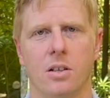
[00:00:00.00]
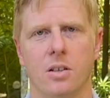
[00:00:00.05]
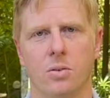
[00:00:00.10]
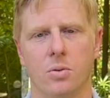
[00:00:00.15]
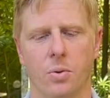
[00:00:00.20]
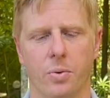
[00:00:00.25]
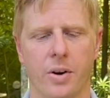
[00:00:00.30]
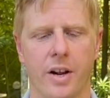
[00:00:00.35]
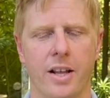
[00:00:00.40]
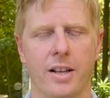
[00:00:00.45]

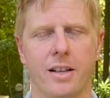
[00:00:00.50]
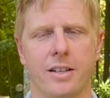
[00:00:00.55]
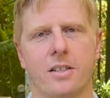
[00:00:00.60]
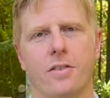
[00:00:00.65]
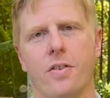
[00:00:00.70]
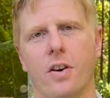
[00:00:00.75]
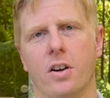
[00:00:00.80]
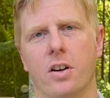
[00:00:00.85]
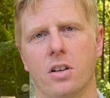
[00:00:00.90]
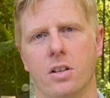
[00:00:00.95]
Well, now let's
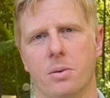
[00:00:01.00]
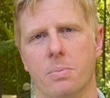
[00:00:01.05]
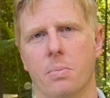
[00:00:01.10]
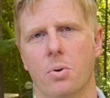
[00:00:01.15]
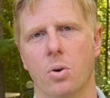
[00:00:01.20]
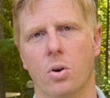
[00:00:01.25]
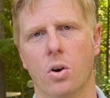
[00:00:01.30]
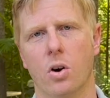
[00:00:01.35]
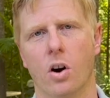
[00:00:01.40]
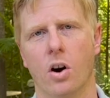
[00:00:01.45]
focus
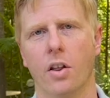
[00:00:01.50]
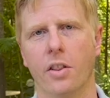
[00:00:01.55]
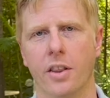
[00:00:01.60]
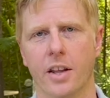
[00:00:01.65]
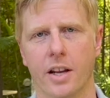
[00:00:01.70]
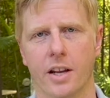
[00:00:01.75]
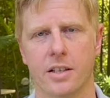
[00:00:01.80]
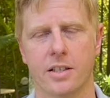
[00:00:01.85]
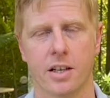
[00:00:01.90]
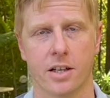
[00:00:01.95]
more on
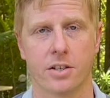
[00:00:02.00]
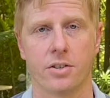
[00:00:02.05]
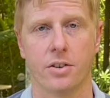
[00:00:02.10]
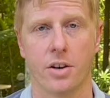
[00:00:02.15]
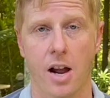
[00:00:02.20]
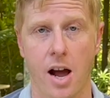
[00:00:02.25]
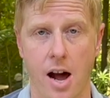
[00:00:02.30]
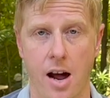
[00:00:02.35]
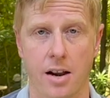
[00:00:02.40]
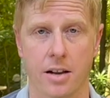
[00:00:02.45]
the
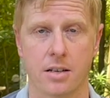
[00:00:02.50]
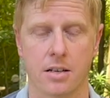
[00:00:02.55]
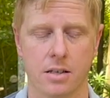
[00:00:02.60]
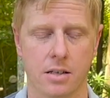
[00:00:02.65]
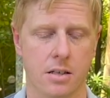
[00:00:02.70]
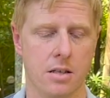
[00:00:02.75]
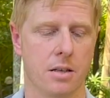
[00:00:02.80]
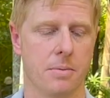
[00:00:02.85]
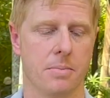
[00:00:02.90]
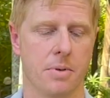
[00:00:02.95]
accessory
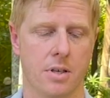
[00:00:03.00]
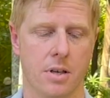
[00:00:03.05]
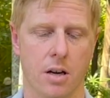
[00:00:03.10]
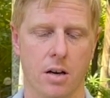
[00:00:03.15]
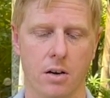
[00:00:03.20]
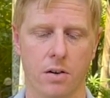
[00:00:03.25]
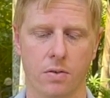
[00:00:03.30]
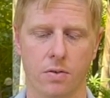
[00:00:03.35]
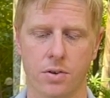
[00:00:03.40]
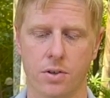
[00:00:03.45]
harnesses
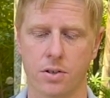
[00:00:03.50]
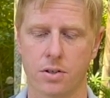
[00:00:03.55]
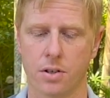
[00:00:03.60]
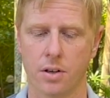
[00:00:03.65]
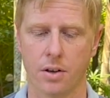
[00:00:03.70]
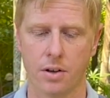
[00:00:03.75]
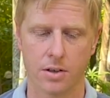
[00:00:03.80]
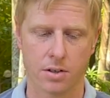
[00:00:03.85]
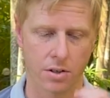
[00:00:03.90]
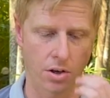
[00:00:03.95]
themselves.
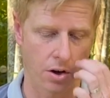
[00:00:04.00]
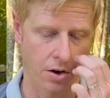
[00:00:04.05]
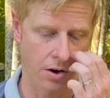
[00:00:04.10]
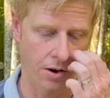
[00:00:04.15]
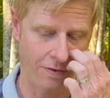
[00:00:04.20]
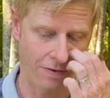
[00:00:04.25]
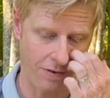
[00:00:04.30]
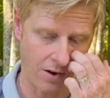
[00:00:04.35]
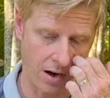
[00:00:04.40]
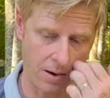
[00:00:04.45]
So
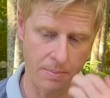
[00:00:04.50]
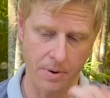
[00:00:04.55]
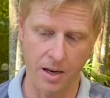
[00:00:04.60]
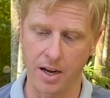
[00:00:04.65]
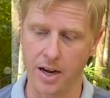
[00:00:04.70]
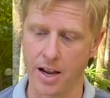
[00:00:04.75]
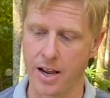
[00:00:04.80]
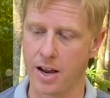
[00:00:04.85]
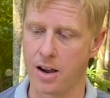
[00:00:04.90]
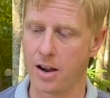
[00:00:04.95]
in front of me
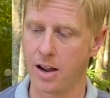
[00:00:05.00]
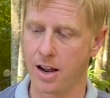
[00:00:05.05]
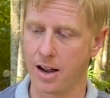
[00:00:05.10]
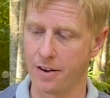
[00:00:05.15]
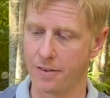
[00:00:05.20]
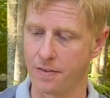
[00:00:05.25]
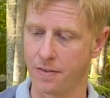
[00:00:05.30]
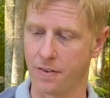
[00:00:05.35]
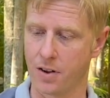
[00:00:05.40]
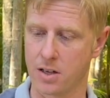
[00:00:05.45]
now I
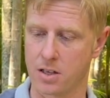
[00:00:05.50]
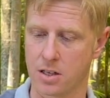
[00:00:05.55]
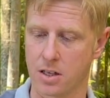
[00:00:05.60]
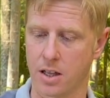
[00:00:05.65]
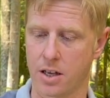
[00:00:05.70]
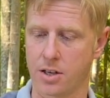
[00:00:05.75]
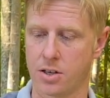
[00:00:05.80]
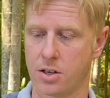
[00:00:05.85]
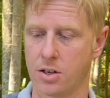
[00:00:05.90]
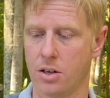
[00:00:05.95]
have a
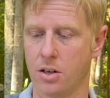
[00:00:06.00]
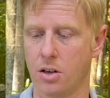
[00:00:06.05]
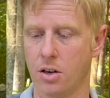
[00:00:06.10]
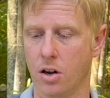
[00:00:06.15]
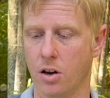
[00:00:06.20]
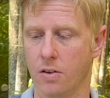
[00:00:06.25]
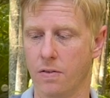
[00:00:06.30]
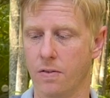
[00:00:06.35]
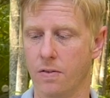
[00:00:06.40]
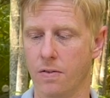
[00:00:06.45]
selection
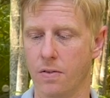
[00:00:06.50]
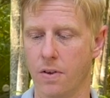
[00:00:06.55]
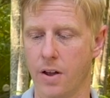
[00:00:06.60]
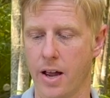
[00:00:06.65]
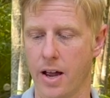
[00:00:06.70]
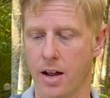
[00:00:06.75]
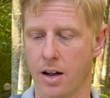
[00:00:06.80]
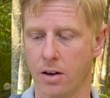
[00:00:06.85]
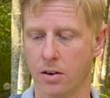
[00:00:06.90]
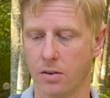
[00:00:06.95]
of
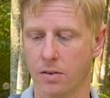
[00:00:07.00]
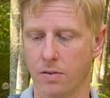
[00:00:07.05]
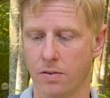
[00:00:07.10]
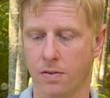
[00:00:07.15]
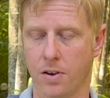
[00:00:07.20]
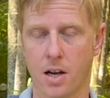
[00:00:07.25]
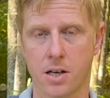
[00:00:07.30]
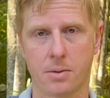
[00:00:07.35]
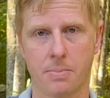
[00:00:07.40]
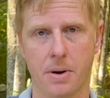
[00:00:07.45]
our
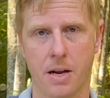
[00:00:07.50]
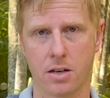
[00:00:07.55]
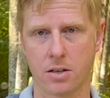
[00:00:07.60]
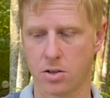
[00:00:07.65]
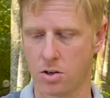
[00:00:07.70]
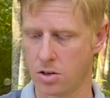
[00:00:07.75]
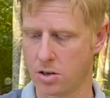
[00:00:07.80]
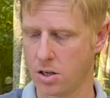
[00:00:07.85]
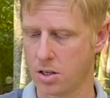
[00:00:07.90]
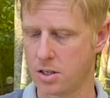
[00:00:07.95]
flush mount
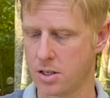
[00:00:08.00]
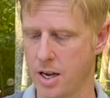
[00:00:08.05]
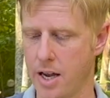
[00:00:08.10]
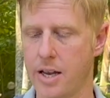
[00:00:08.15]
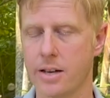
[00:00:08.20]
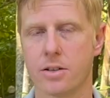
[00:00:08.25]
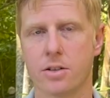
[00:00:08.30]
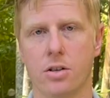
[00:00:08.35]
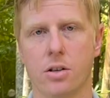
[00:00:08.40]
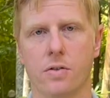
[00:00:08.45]
sockets
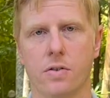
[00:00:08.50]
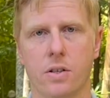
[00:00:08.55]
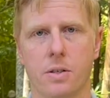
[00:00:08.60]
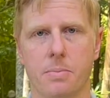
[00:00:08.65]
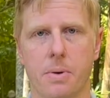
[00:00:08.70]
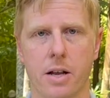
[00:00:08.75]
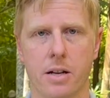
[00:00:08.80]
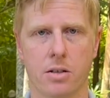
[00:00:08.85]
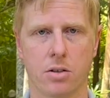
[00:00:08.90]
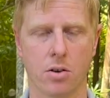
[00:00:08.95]
and surface
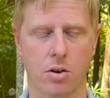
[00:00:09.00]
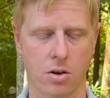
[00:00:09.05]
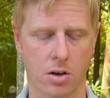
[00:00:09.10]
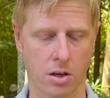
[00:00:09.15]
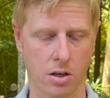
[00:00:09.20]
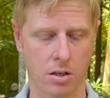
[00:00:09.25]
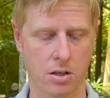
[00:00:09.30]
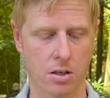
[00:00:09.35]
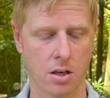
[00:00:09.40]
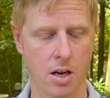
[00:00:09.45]
mount
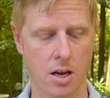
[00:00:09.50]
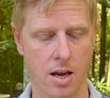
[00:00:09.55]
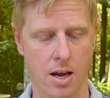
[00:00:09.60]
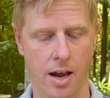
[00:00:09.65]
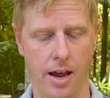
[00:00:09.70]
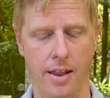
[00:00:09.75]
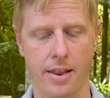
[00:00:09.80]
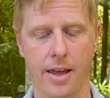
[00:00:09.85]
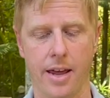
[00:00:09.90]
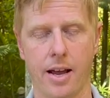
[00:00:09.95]
sockets,
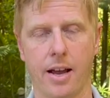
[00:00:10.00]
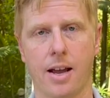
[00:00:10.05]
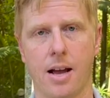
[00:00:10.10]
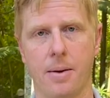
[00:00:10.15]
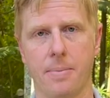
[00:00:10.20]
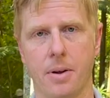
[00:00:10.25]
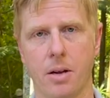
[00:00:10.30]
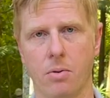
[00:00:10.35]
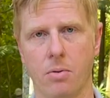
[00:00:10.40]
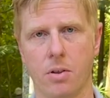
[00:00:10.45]
and they're
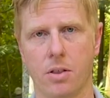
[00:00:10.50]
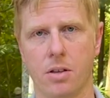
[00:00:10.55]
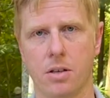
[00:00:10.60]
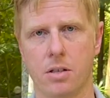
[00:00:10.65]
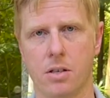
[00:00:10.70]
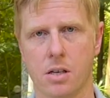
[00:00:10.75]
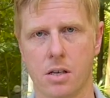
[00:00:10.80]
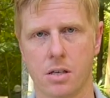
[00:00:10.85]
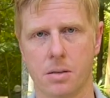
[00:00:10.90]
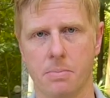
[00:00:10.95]
coming with the
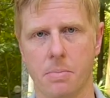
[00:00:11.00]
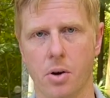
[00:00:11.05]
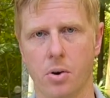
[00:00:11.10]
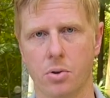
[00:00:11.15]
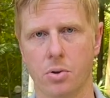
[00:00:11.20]
6mm